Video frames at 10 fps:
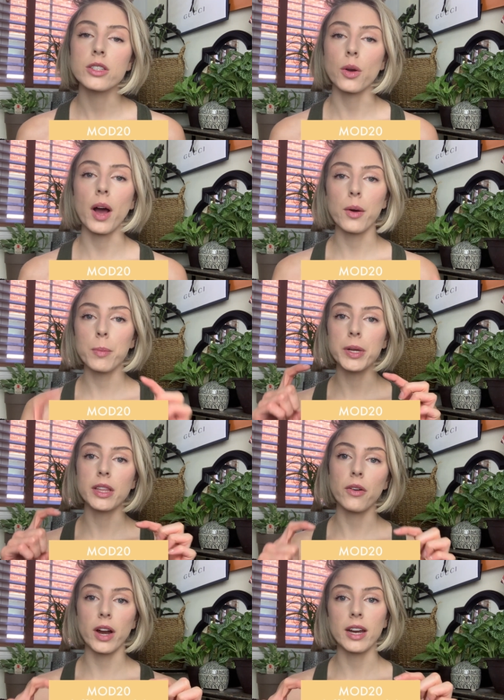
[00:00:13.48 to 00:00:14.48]
So I will put
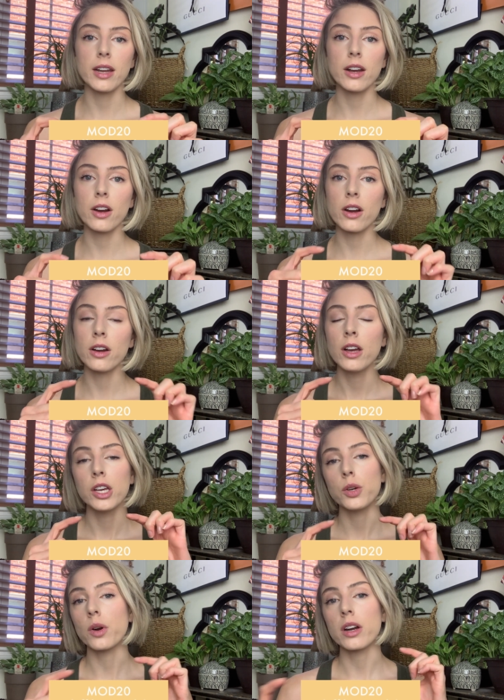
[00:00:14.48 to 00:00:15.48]
that right here.
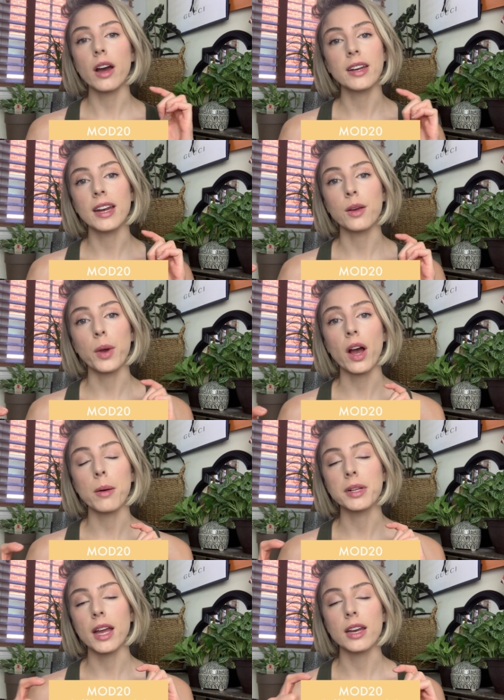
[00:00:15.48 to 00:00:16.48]
You are not in any way
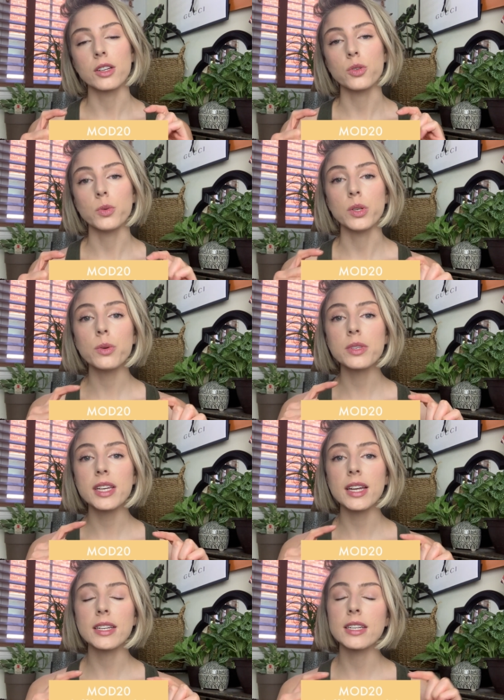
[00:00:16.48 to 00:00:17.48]
obligated to use
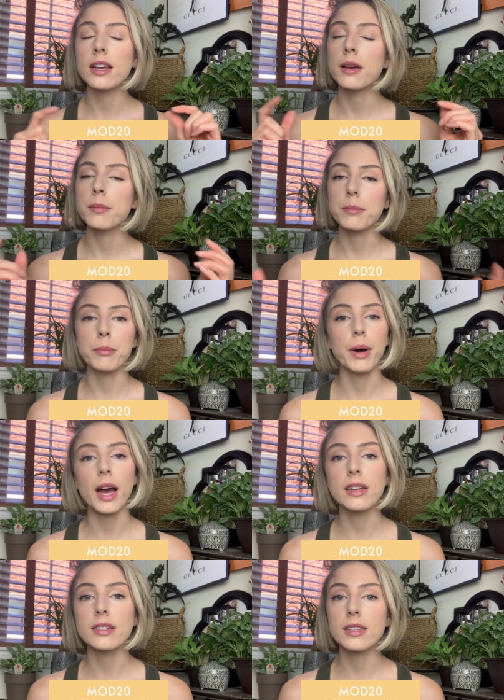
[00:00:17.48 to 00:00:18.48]
it,
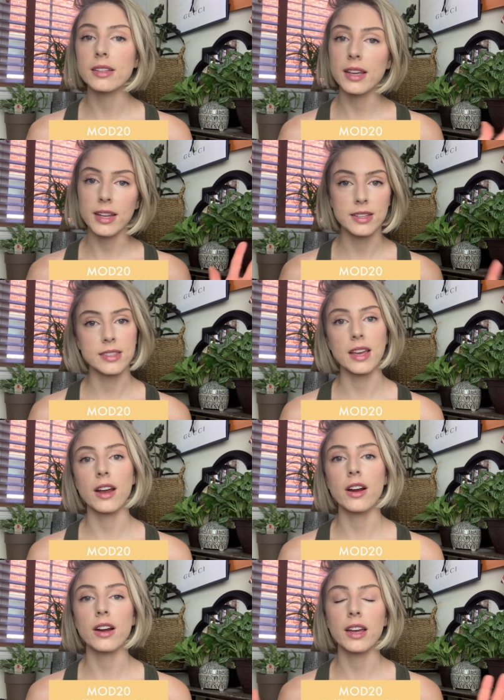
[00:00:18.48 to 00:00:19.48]
but it is
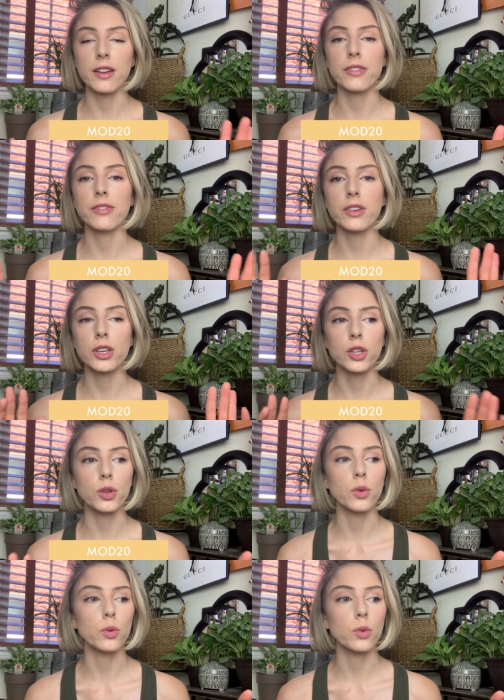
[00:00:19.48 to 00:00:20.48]
there if
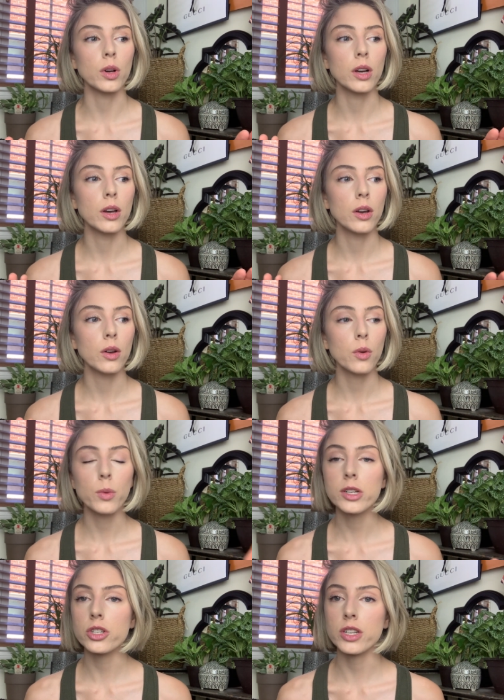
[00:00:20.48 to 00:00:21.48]
you
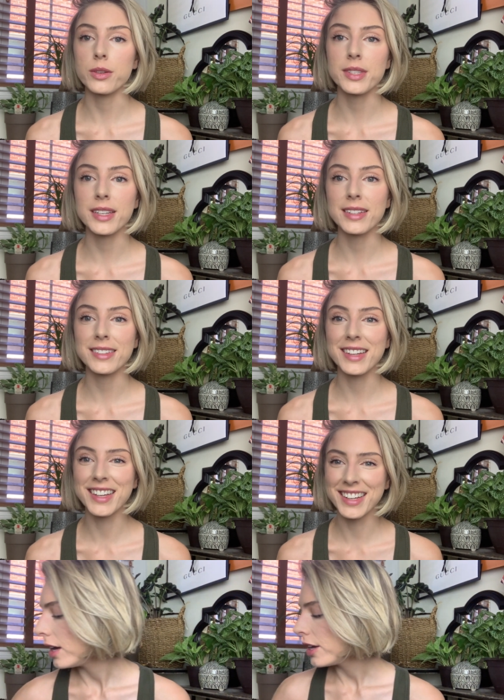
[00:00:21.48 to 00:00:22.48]
wish to use it.
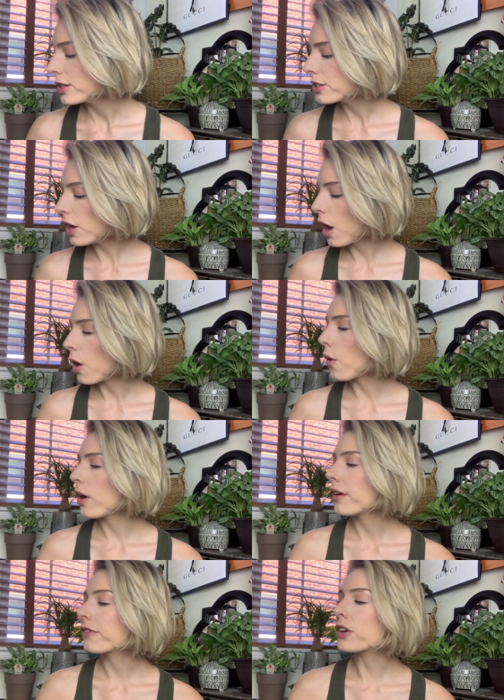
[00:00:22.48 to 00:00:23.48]

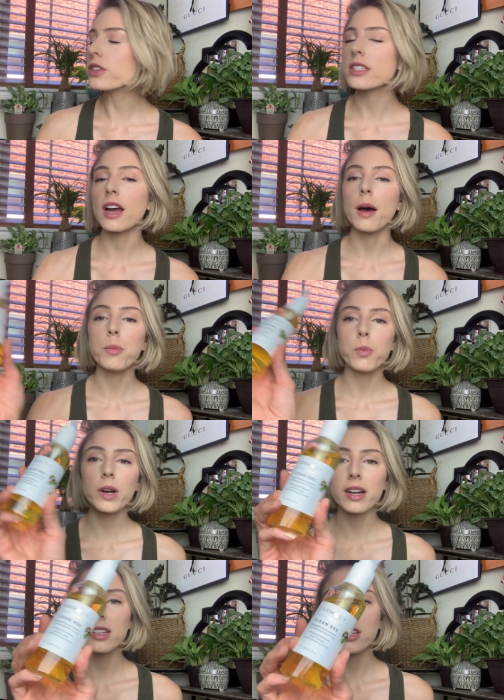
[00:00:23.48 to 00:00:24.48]
So first up, we're going